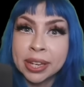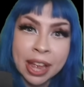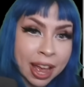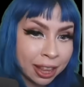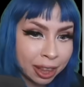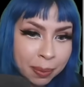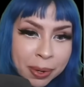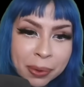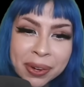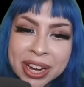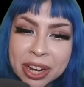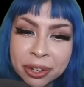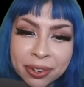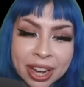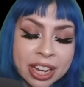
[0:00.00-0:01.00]
yeah, let me
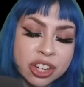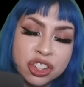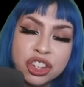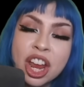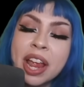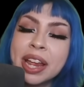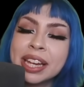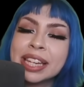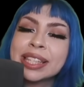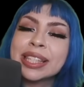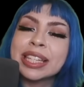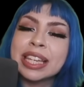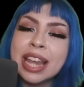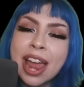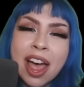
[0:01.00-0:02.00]
reiterate, Jake is
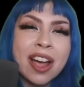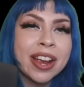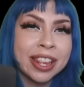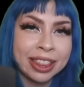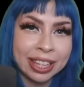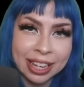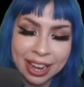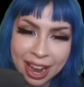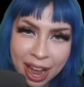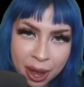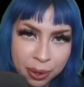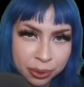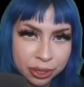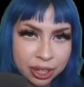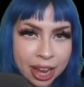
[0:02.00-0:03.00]
not in the
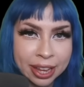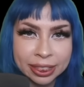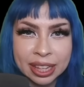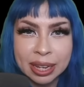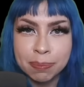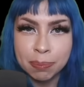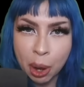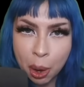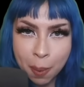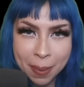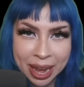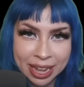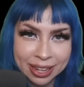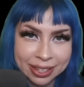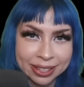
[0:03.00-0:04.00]
house at the
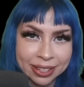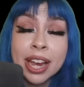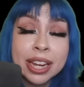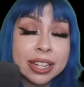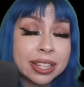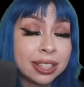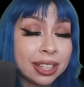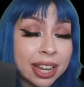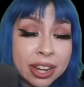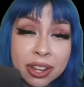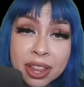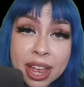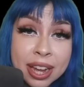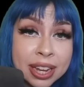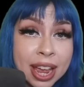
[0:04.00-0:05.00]
moment. And later
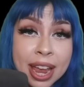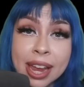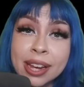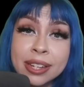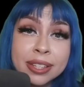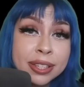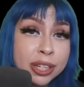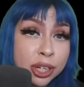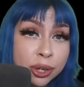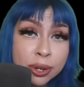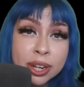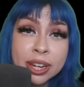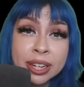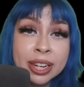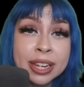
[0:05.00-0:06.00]
that night,
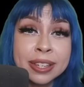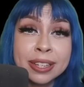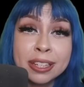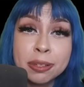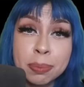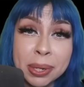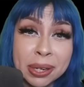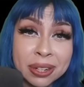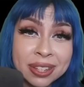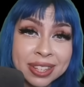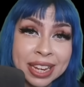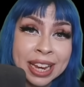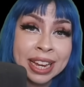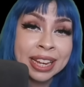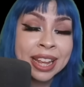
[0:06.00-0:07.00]
Tiernan is
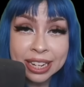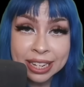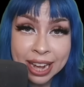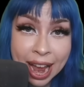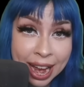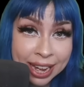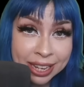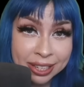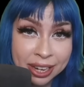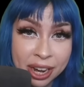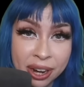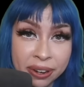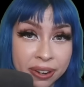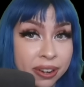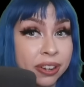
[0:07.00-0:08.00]
experiencing night
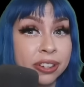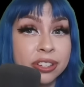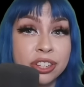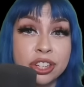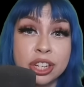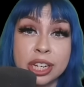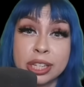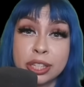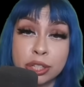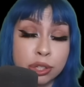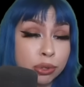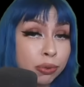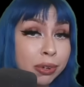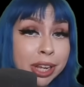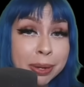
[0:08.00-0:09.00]
terrors. She's
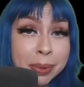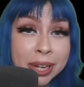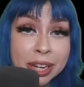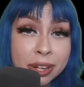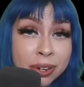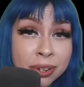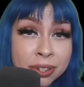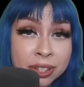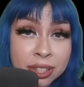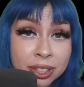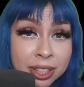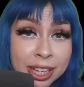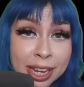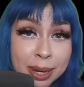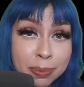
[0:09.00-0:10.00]
screaming in her
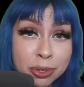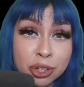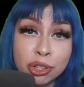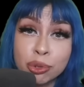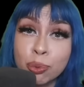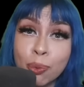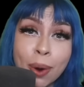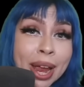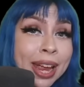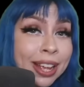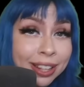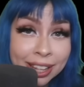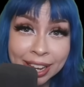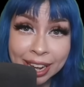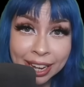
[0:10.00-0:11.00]
sleep, she's
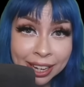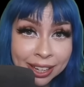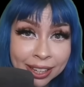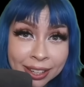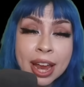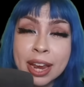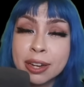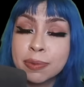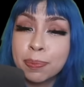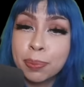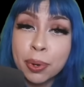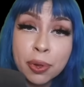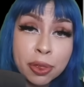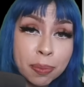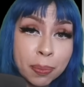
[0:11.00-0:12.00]
wailing, and
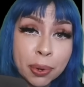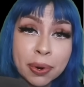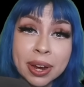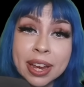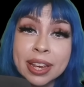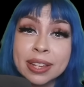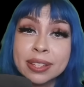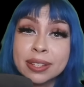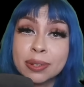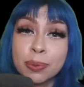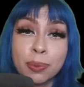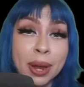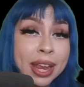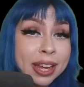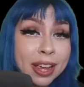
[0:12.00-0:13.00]
both boys
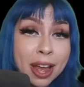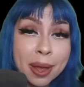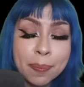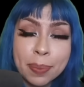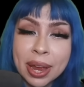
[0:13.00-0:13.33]
wake up